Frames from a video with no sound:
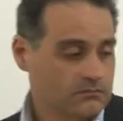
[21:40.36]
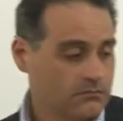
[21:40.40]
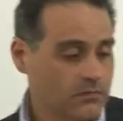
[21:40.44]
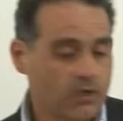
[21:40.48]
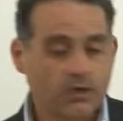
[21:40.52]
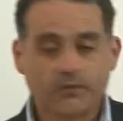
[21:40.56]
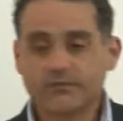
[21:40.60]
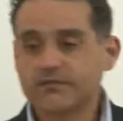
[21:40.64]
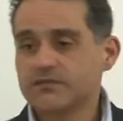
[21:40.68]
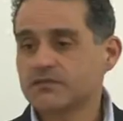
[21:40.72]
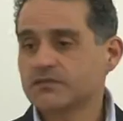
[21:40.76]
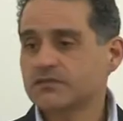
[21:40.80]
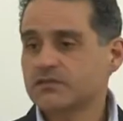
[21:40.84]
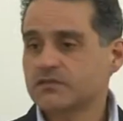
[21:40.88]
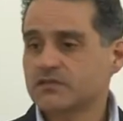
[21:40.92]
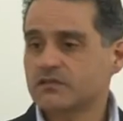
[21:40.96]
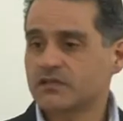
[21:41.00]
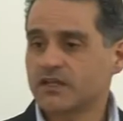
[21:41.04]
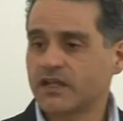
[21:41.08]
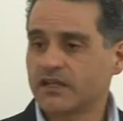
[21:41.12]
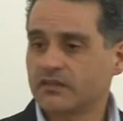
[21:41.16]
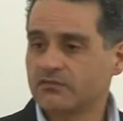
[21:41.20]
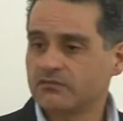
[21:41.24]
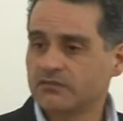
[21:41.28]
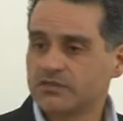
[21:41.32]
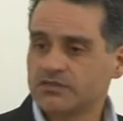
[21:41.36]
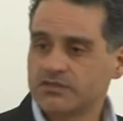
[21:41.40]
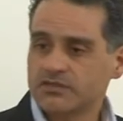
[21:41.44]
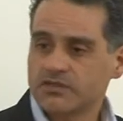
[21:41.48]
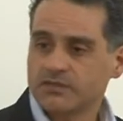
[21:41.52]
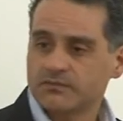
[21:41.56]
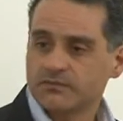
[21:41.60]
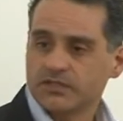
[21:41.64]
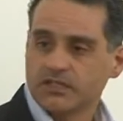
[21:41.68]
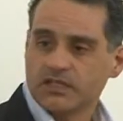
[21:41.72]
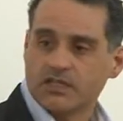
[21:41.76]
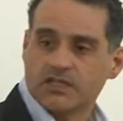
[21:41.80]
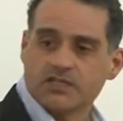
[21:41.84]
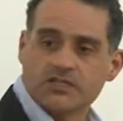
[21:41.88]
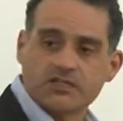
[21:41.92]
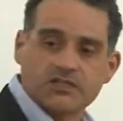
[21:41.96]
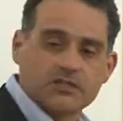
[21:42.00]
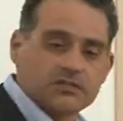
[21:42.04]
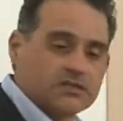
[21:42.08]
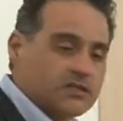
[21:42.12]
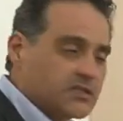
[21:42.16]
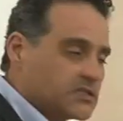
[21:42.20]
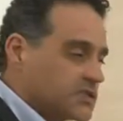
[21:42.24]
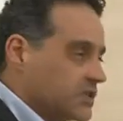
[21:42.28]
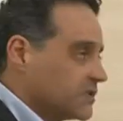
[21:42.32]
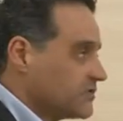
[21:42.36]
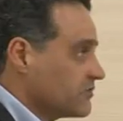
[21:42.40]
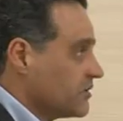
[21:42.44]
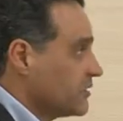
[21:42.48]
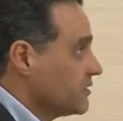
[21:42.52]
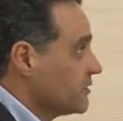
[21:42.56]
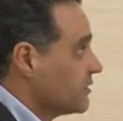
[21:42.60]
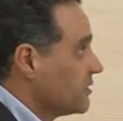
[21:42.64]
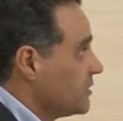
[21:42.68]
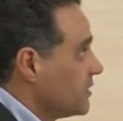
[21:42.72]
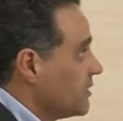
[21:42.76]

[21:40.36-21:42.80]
obvious, language, communication, etc.